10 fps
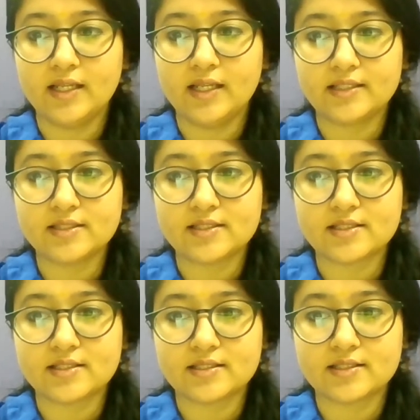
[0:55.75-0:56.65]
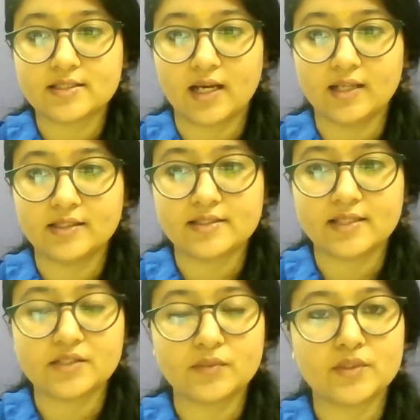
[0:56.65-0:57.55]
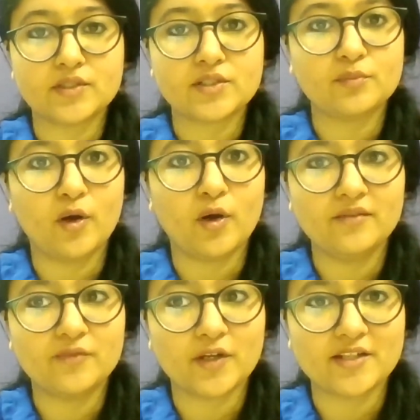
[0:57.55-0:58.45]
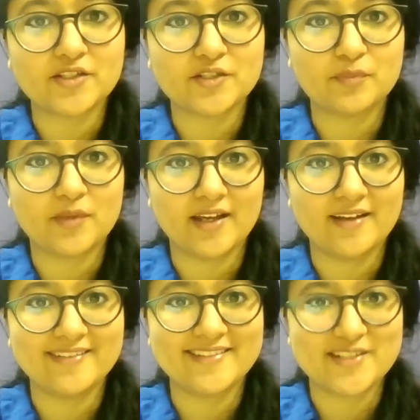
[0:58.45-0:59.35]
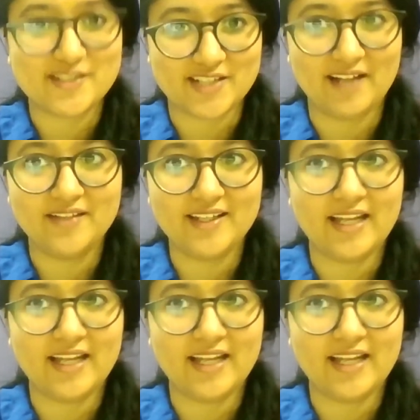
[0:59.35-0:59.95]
let us start the session with a small invocation prayer, shall we?